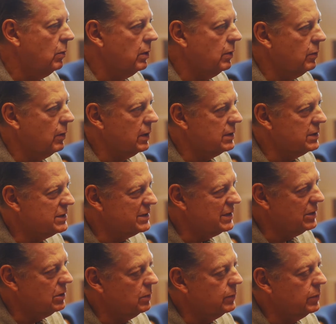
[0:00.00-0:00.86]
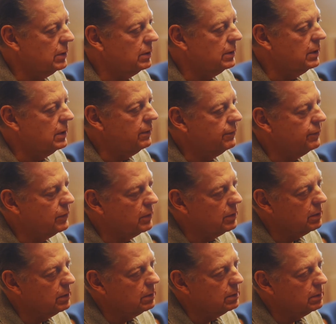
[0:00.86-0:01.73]
We run a senior building
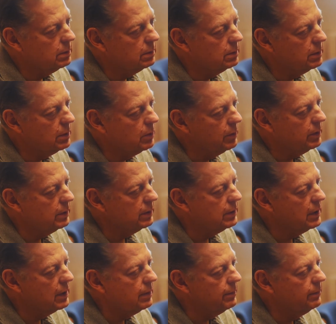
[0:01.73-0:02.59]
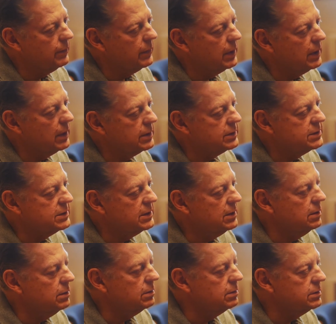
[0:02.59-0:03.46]
for low-income
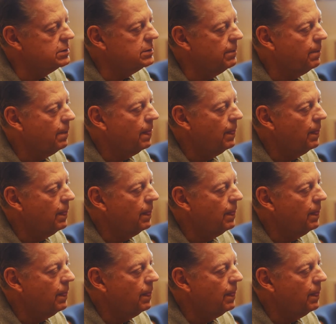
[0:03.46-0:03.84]
seniors.